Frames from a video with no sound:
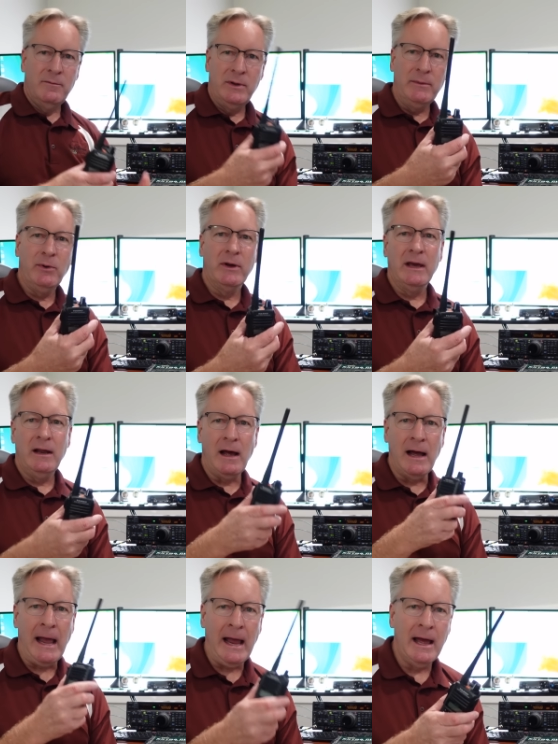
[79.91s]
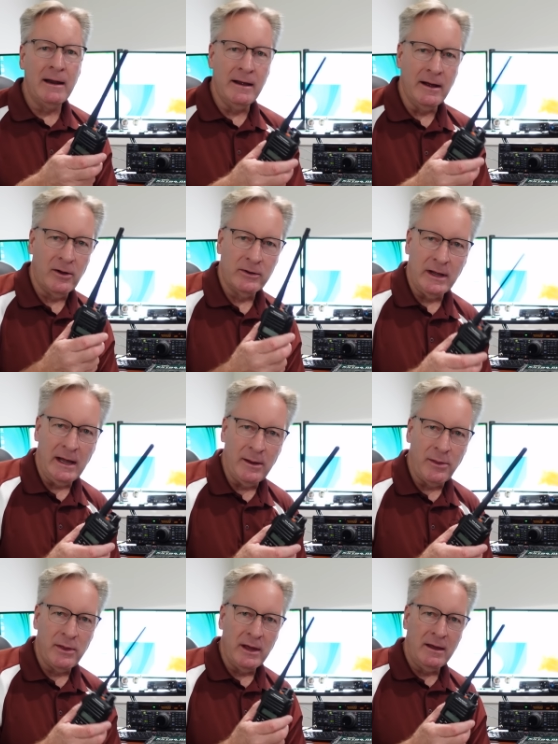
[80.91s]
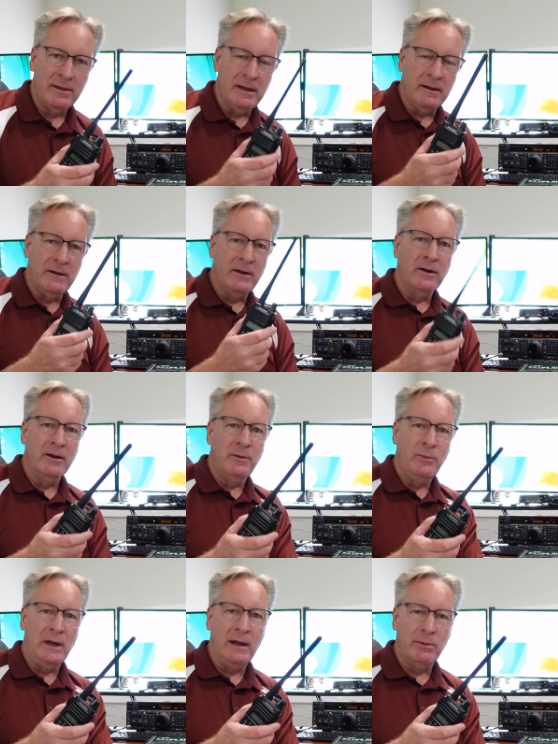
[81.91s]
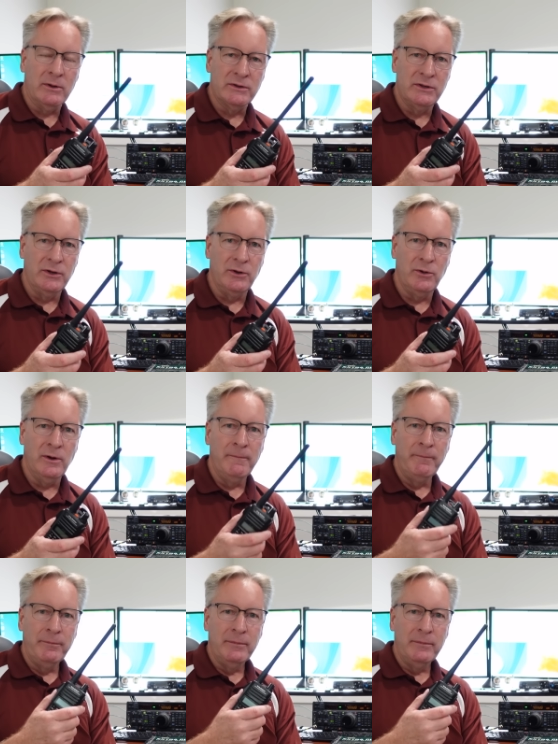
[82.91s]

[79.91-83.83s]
people get a handheld and think that they're going to be able to